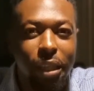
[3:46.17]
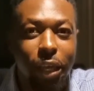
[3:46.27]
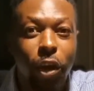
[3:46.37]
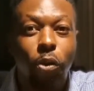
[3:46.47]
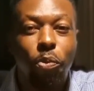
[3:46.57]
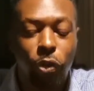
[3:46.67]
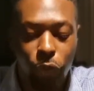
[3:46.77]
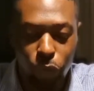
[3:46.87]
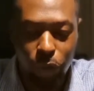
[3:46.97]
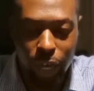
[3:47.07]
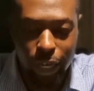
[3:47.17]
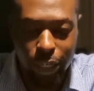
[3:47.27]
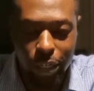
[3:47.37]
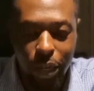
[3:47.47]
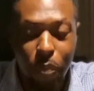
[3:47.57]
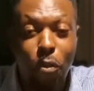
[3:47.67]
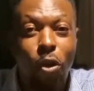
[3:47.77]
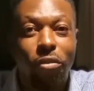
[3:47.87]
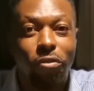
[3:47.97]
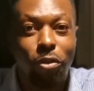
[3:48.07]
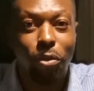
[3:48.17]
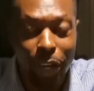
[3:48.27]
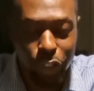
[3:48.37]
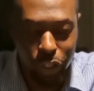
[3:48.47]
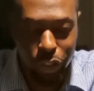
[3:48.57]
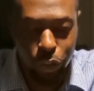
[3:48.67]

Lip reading: they help you to get more information.